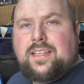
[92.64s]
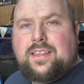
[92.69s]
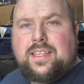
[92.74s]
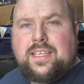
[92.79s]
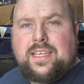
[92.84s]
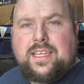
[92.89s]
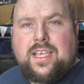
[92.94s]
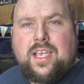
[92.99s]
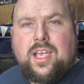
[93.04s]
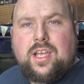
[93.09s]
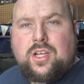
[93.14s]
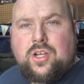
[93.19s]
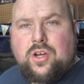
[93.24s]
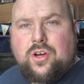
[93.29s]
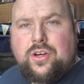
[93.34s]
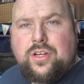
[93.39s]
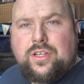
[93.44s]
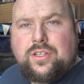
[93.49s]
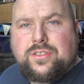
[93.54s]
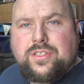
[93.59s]
the uh,
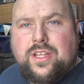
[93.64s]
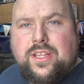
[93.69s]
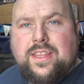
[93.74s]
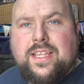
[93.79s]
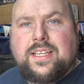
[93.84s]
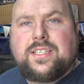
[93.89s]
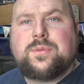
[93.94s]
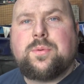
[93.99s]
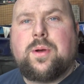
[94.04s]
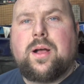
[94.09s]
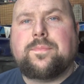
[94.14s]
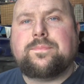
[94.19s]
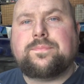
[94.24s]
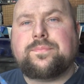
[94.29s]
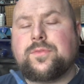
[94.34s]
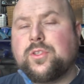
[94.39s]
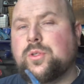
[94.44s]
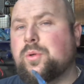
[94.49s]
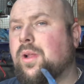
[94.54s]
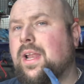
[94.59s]
coils on this one,
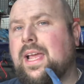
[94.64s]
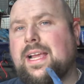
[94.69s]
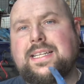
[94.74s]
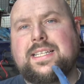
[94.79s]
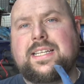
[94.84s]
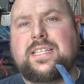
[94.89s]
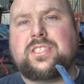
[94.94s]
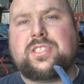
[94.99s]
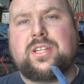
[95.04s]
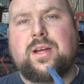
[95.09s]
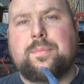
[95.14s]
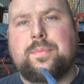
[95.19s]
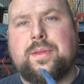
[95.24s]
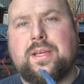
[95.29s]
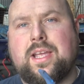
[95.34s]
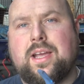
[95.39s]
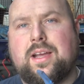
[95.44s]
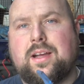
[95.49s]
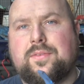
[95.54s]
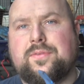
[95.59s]
you will actually stop the
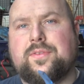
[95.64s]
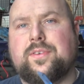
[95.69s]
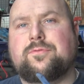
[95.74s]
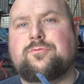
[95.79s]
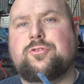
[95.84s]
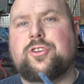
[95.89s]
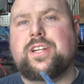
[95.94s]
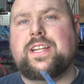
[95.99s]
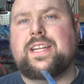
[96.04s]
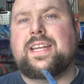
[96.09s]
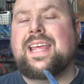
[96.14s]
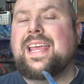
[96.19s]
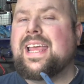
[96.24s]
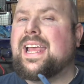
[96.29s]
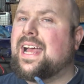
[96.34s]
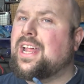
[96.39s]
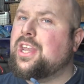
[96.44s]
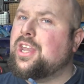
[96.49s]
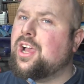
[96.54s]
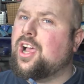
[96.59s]
car from running.
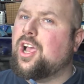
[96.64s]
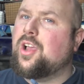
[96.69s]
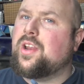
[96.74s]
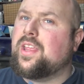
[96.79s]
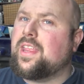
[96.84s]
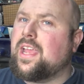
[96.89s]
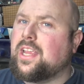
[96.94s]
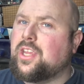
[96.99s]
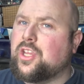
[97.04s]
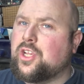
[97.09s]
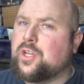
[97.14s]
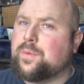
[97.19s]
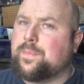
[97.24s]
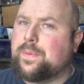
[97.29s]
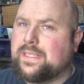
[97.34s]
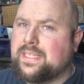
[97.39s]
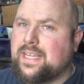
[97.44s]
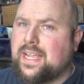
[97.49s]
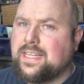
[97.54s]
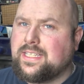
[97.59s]
And not only that, you could
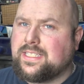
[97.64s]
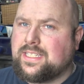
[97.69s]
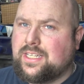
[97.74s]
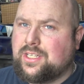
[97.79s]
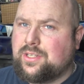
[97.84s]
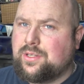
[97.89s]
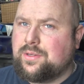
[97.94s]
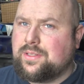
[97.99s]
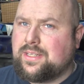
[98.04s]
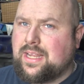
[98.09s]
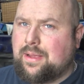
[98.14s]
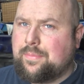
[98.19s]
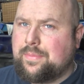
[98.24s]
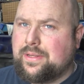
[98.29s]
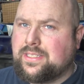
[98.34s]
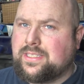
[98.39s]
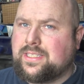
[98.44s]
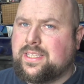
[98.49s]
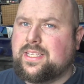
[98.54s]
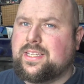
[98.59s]
potentially do
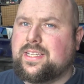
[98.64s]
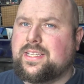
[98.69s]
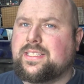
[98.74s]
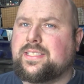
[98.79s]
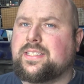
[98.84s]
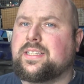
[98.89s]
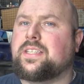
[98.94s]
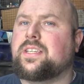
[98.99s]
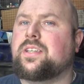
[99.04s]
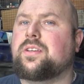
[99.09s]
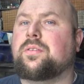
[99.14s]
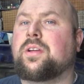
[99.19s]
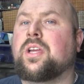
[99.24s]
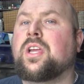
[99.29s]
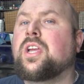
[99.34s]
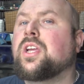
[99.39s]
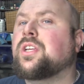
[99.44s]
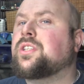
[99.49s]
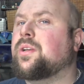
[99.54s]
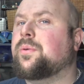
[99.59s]
damage to the ECU.
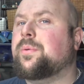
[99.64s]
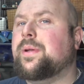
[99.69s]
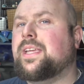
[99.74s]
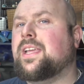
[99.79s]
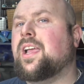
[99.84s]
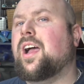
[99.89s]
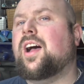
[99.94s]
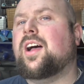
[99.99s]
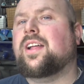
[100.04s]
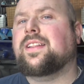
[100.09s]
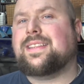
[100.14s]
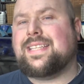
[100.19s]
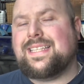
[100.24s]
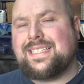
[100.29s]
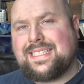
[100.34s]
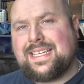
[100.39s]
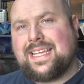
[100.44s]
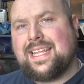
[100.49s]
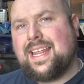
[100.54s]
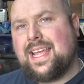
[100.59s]
So we can't
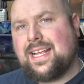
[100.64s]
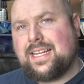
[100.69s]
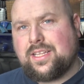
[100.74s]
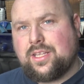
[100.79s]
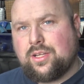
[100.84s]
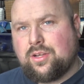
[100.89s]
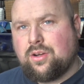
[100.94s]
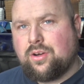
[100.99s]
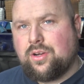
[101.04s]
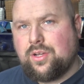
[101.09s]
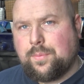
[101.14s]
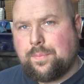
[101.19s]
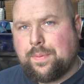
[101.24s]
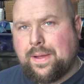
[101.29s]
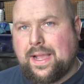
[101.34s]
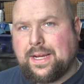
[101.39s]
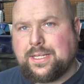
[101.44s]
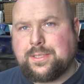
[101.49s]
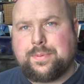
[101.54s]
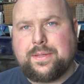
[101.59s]
disconnect the coil
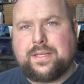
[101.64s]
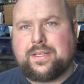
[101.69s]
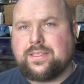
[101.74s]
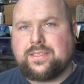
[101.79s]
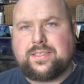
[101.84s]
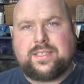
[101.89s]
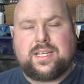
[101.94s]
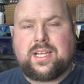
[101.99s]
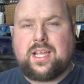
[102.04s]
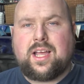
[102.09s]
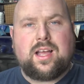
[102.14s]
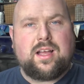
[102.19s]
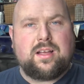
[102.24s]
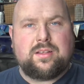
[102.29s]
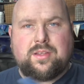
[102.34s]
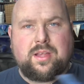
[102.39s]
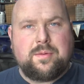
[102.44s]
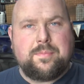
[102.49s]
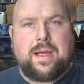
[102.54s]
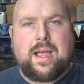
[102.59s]
packs because the car,
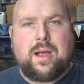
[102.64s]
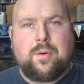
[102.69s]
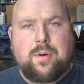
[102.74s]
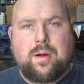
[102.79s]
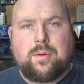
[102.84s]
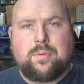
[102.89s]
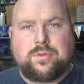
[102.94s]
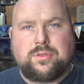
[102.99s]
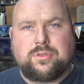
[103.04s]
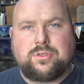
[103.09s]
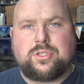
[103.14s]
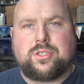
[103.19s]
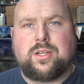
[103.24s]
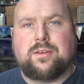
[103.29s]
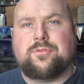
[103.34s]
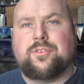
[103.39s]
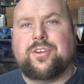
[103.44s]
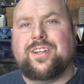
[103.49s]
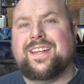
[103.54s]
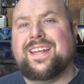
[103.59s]
no matter what, would just stop
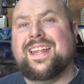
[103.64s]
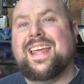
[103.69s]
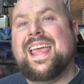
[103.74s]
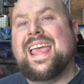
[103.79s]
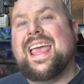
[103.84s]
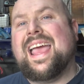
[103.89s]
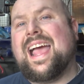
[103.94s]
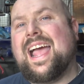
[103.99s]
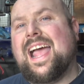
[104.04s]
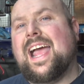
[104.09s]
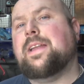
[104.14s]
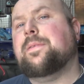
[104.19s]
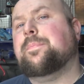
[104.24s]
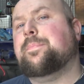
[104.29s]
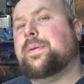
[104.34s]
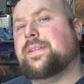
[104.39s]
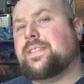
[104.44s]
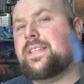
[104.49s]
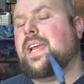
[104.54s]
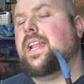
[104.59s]
running and
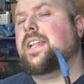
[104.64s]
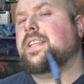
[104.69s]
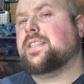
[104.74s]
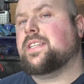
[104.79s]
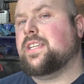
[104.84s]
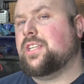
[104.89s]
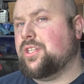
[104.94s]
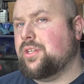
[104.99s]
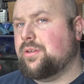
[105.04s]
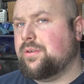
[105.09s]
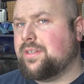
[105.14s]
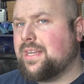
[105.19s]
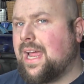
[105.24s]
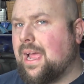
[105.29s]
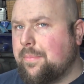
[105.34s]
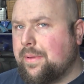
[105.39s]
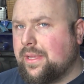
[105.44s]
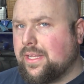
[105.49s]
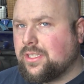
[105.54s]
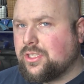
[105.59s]
potentially do
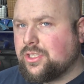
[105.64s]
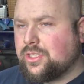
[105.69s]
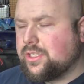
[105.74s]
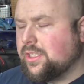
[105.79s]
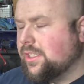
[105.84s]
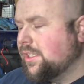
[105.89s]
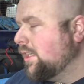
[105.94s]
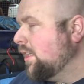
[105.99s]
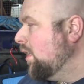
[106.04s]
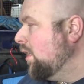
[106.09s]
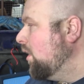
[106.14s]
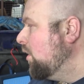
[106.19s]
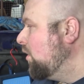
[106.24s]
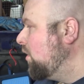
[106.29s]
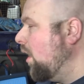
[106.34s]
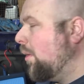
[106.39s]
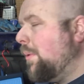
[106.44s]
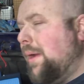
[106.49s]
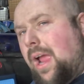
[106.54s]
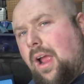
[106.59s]
damage.
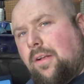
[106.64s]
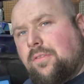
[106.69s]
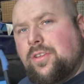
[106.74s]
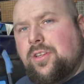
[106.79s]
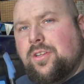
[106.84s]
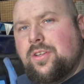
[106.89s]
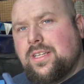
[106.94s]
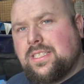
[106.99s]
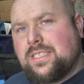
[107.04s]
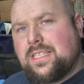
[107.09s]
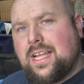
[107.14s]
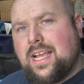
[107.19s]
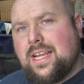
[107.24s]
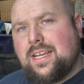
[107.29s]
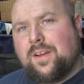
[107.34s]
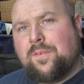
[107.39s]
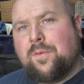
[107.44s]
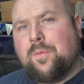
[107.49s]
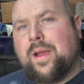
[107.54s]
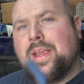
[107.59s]
So we have to do this slightly
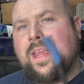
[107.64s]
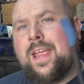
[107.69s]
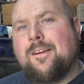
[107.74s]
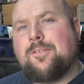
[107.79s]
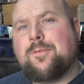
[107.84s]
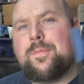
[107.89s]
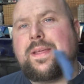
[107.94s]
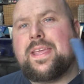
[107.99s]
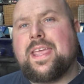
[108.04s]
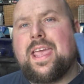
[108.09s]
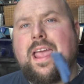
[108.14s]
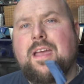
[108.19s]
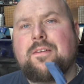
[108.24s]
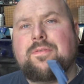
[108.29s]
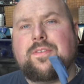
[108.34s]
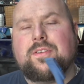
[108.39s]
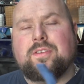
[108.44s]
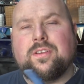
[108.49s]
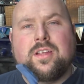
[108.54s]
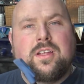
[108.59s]
different way. You have to be
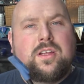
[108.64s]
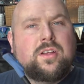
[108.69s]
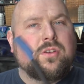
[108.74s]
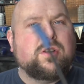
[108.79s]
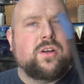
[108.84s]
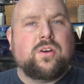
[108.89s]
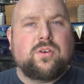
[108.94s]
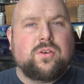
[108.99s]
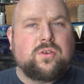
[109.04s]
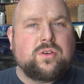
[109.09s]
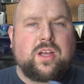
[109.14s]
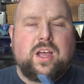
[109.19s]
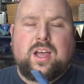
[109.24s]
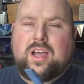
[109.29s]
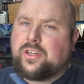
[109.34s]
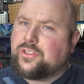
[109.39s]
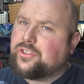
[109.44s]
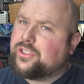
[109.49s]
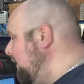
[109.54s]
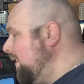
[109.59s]
careful. Not all
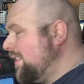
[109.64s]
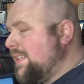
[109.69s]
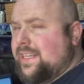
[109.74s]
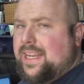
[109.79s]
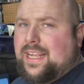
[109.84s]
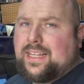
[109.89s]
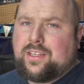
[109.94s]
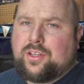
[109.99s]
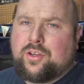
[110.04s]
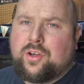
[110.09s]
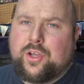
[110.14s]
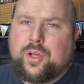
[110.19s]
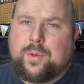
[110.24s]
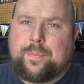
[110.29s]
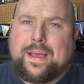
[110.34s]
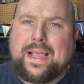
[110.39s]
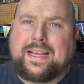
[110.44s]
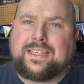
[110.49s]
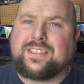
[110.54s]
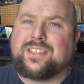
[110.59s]
cars you disconnect the coil
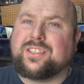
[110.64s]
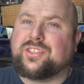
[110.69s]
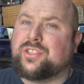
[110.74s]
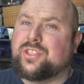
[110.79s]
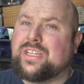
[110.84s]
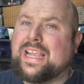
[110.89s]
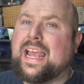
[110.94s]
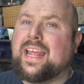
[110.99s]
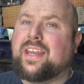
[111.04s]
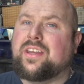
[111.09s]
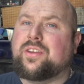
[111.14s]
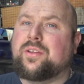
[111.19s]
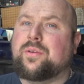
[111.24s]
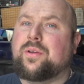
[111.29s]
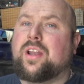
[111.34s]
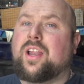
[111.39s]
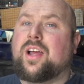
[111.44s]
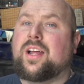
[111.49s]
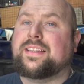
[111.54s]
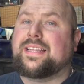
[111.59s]
packs because you can do
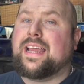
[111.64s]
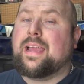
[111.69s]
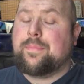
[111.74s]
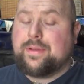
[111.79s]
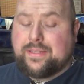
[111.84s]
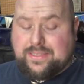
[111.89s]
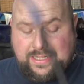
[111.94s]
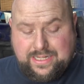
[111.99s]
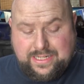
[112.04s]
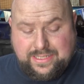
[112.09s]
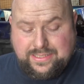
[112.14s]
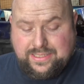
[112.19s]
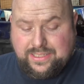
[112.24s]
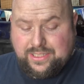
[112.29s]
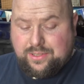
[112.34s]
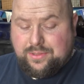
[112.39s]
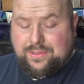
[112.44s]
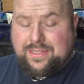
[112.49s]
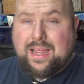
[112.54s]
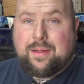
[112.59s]
a lot of damage,
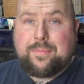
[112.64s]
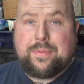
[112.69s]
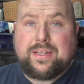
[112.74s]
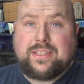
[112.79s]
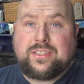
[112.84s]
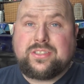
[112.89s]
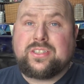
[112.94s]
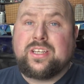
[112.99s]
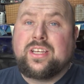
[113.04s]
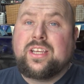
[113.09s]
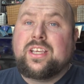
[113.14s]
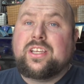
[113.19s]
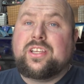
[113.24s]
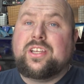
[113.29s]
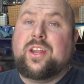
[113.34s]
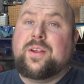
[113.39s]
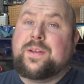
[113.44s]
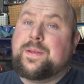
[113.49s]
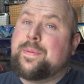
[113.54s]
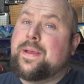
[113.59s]
ECU damage,
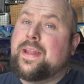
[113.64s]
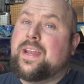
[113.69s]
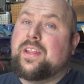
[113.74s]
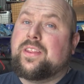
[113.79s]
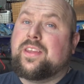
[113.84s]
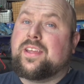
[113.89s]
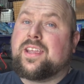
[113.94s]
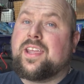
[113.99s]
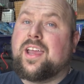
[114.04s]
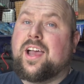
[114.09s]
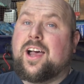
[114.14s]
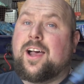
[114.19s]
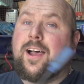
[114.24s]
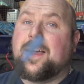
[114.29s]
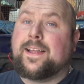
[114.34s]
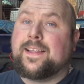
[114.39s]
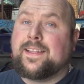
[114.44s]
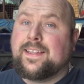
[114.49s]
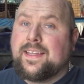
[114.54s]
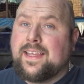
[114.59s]
you know, depending on the
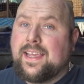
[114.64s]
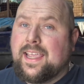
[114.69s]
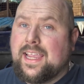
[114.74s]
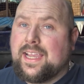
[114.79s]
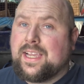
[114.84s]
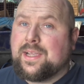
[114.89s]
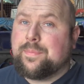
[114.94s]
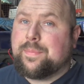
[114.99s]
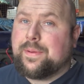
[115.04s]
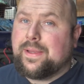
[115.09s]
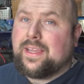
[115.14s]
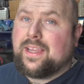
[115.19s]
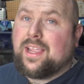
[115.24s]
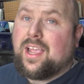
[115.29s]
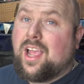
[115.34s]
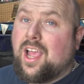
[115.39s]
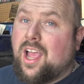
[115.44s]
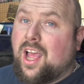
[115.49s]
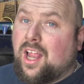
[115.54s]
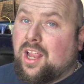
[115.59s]
car, it could be
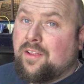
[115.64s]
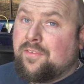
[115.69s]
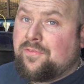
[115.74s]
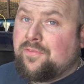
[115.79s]
a